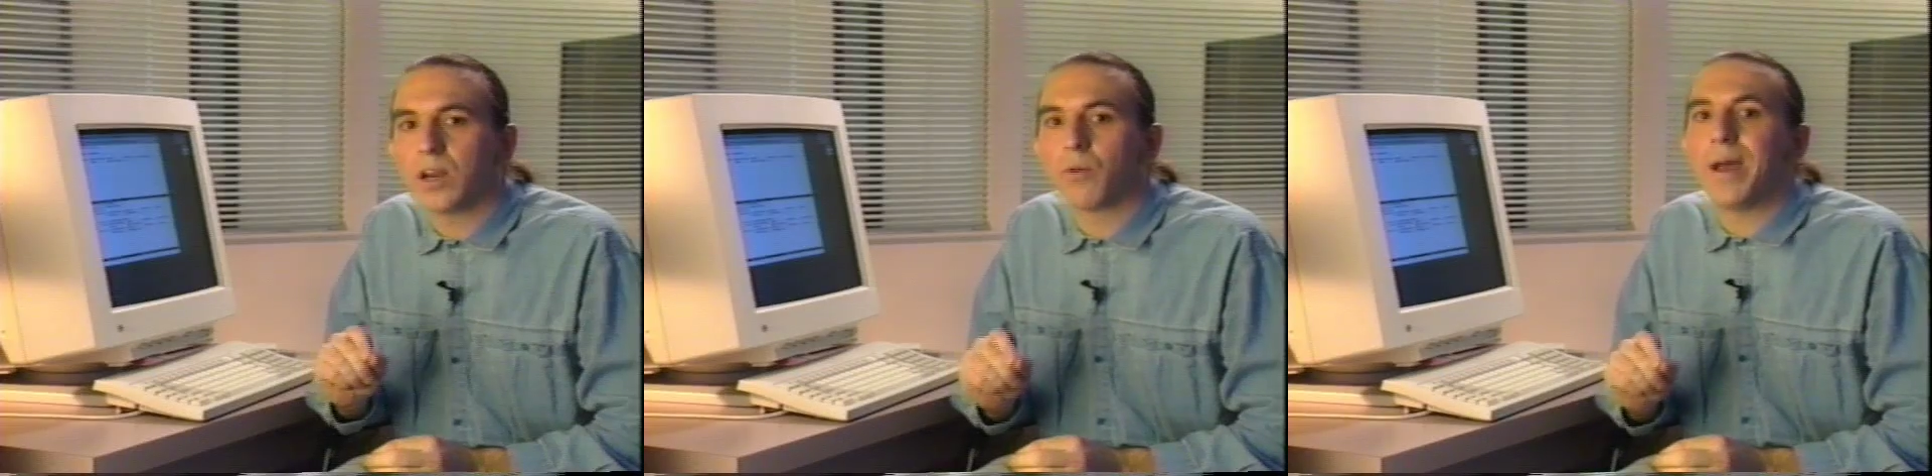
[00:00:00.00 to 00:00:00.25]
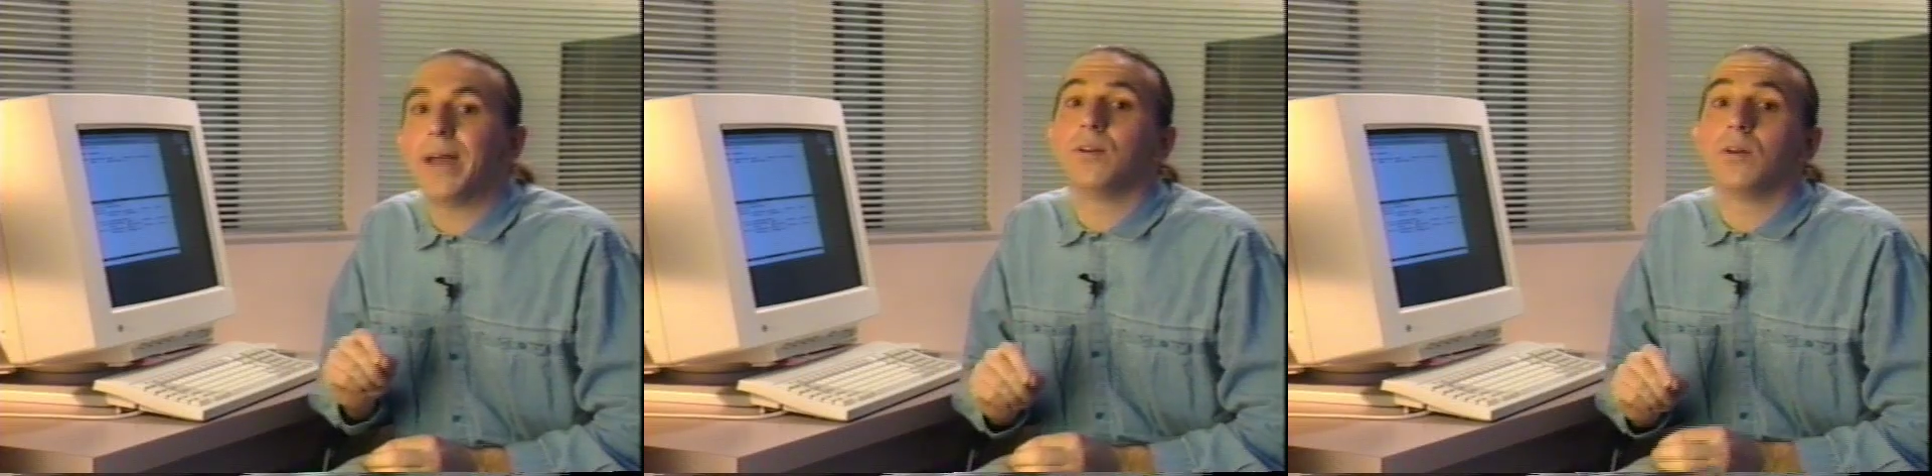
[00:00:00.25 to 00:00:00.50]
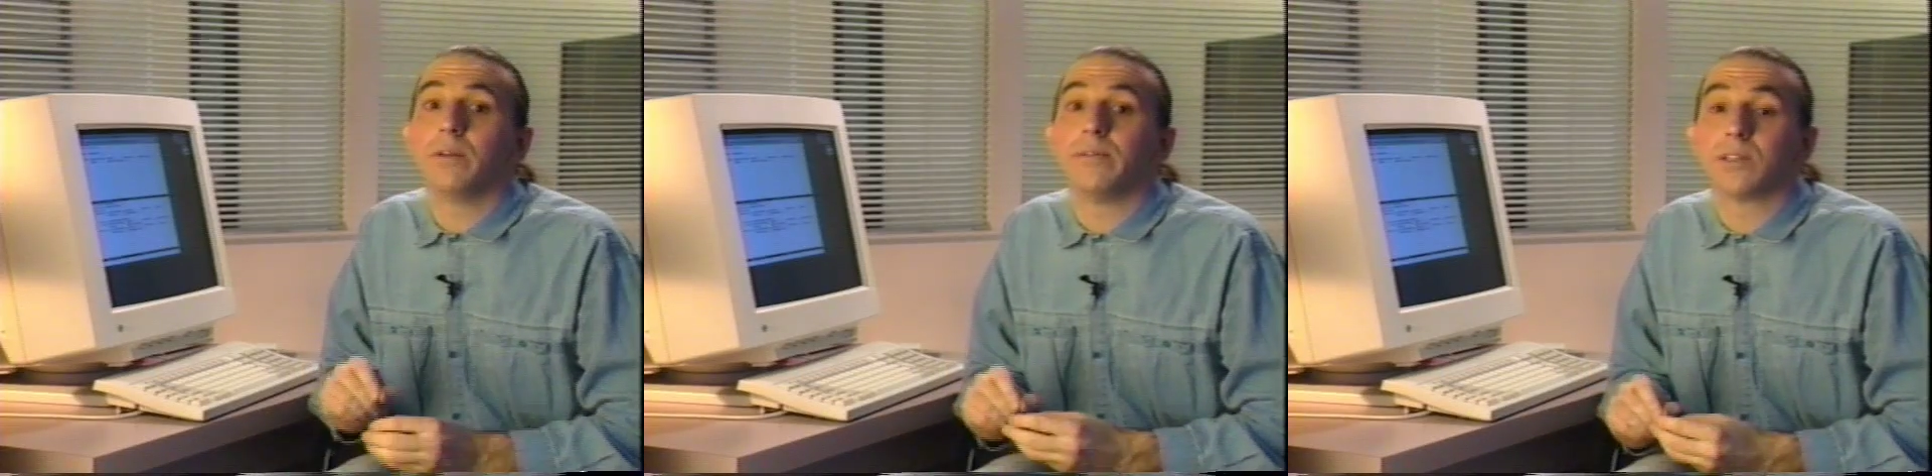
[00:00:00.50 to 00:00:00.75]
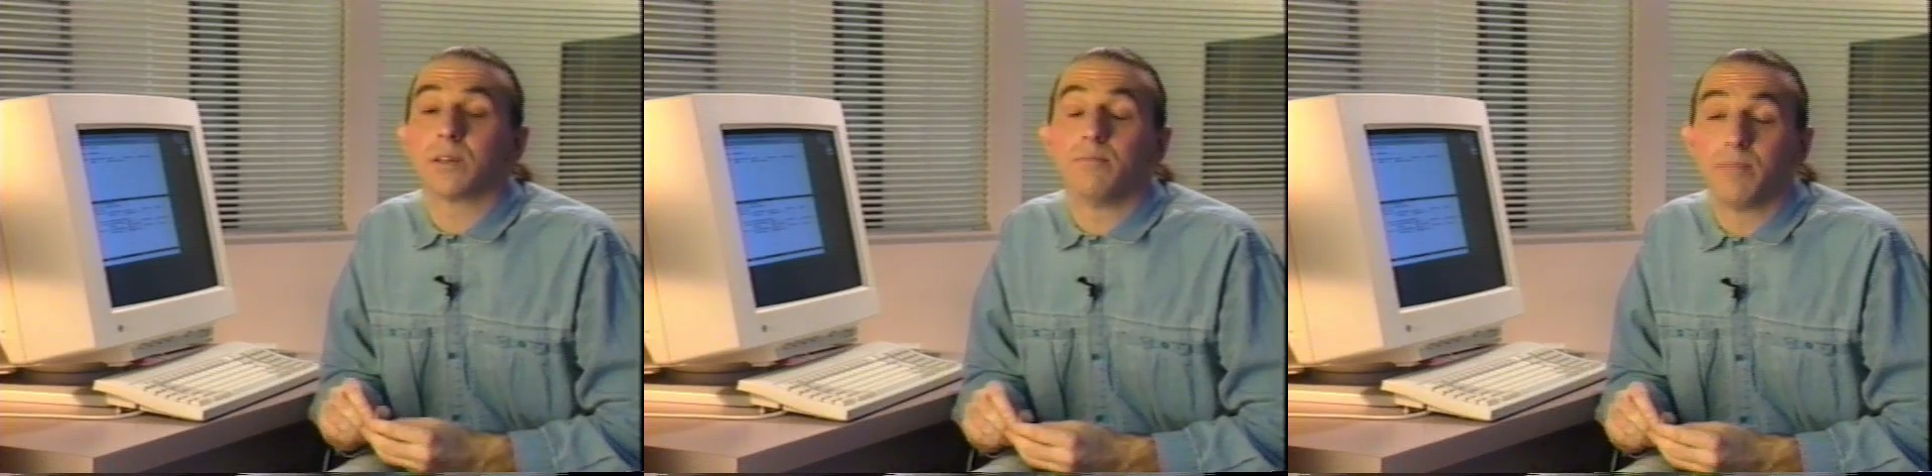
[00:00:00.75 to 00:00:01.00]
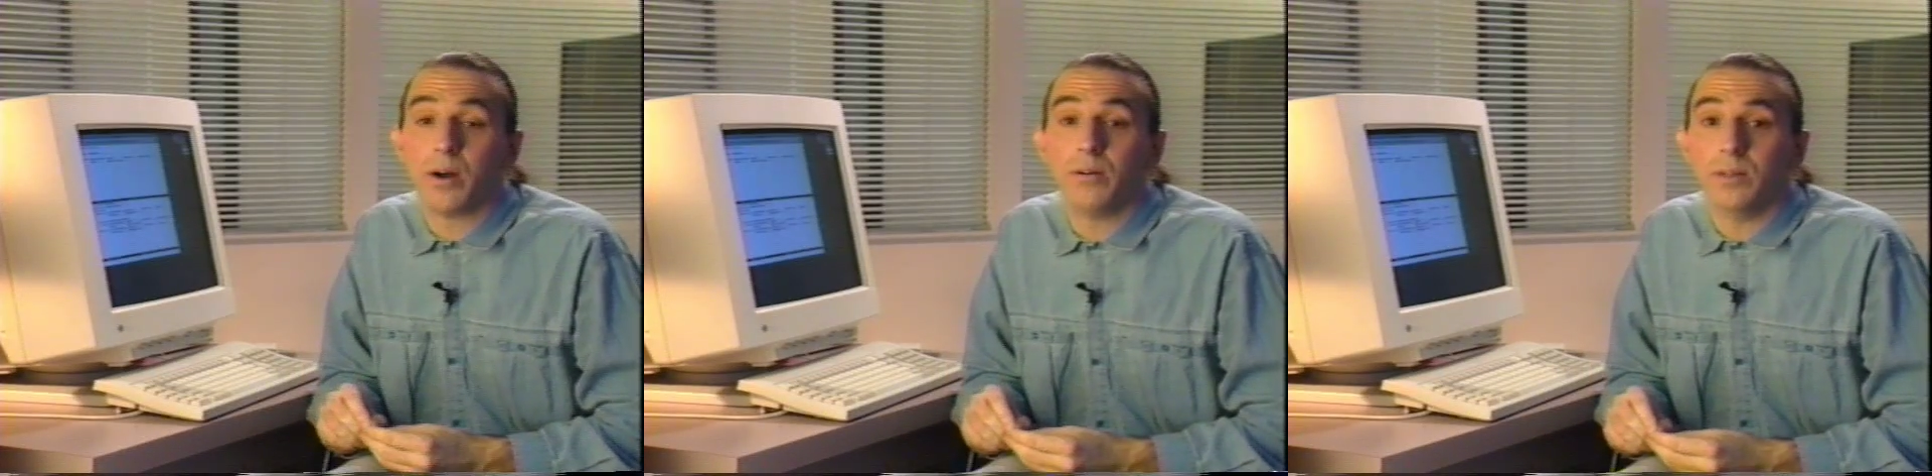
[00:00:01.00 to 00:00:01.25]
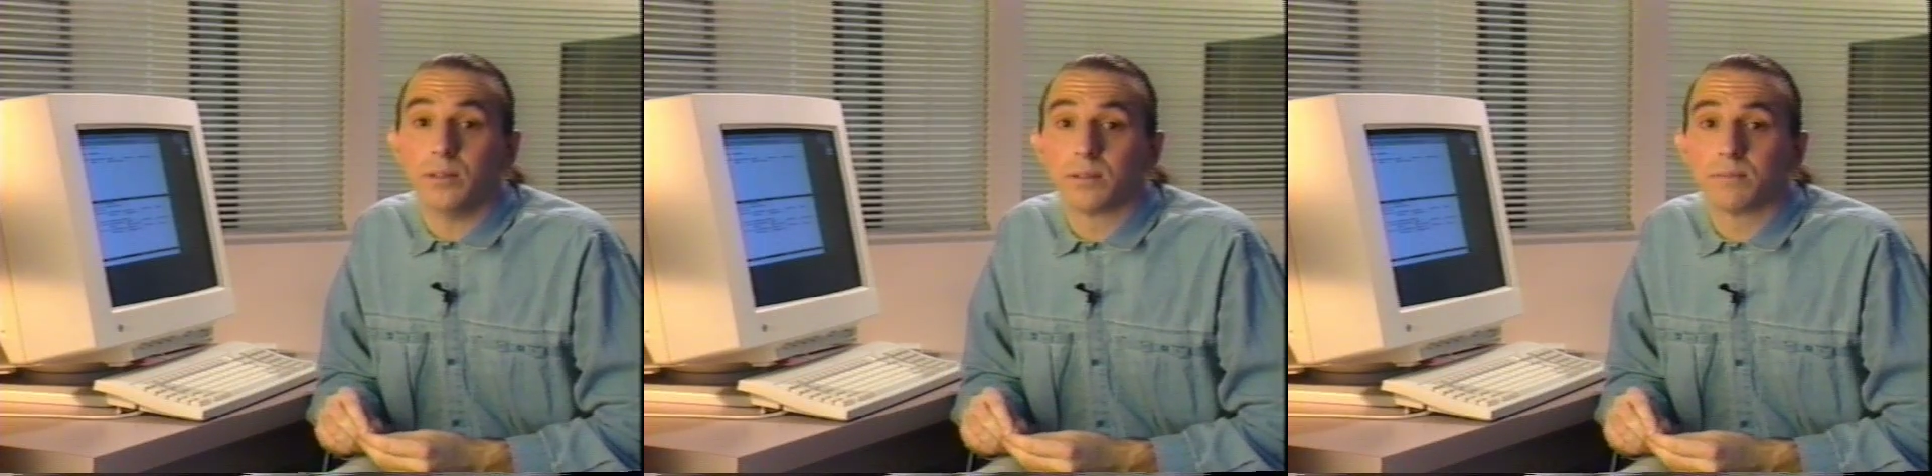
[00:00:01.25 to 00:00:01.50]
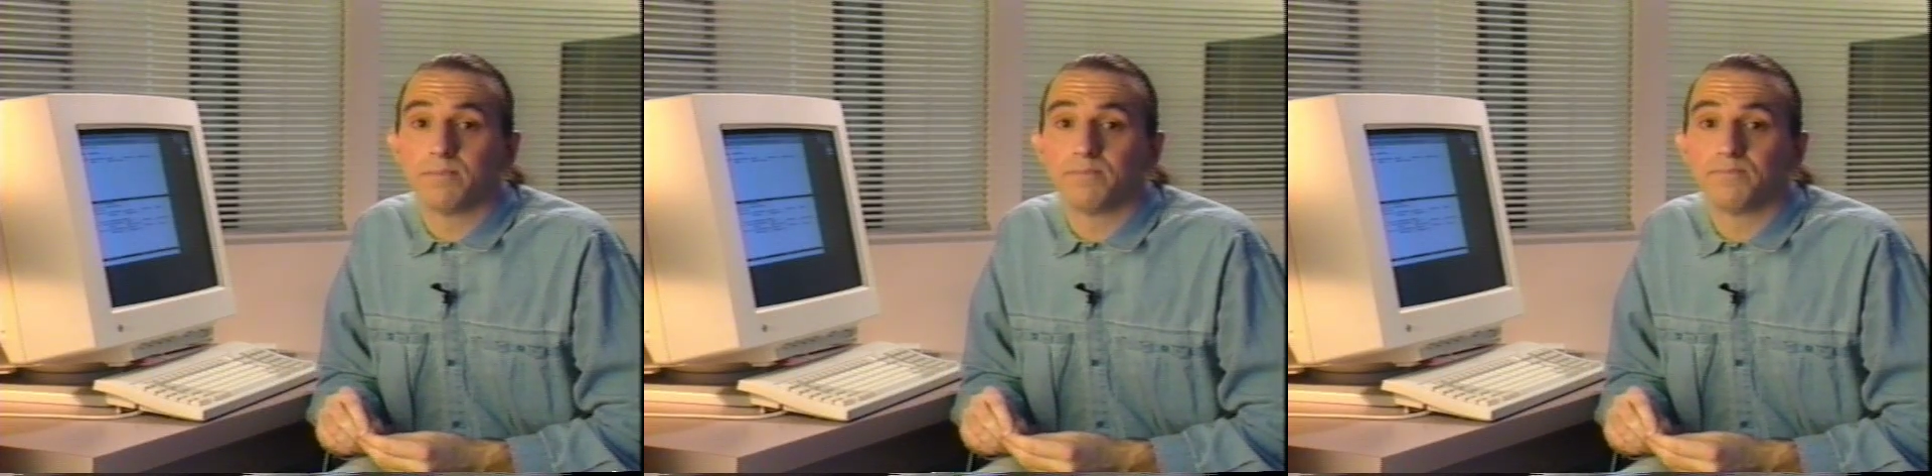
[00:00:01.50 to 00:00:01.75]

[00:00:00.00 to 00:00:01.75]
around all of its components.